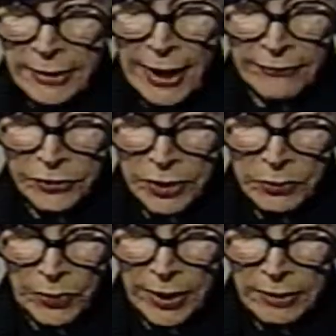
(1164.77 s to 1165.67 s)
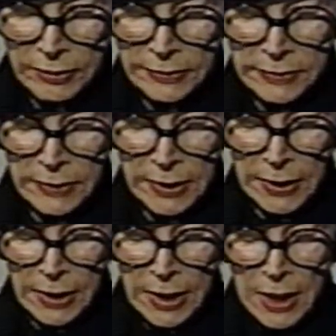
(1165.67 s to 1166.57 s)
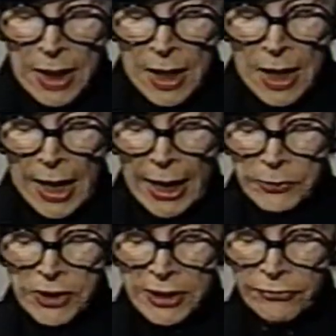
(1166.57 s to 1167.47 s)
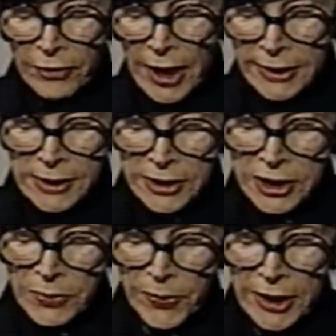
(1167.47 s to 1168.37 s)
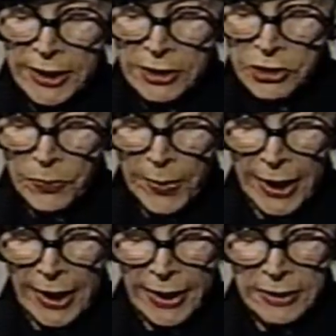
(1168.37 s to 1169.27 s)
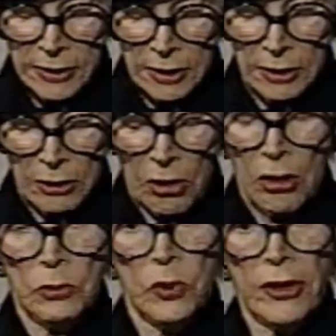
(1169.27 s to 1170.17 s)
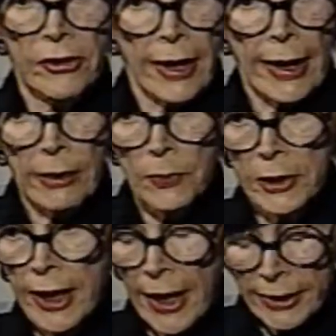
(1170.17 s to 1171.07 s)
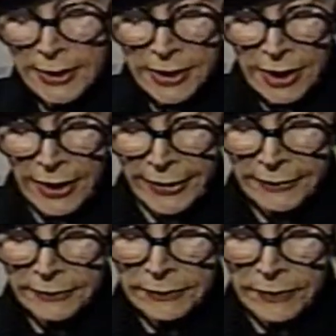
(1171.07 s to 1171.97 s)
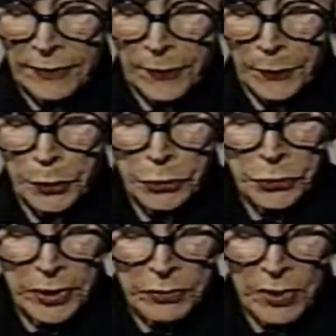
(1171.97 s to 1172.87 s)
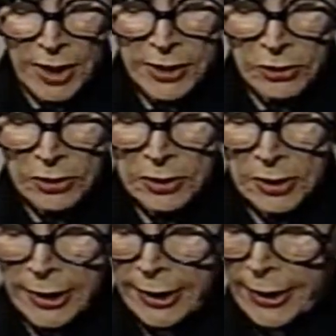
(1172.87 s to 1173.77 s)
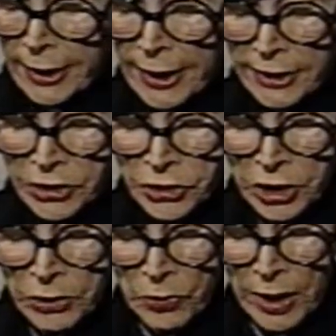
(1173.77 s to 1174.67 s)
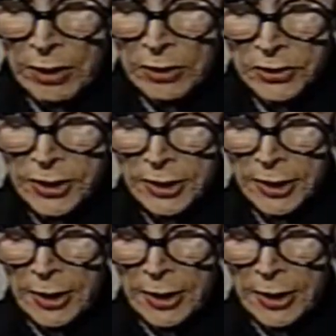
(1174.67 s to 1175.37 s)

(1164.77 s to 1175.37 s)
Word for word: Not very well. I was invited to speak in Japan along with Albert Einstein, Bertrand Russell, and H.G. Wells.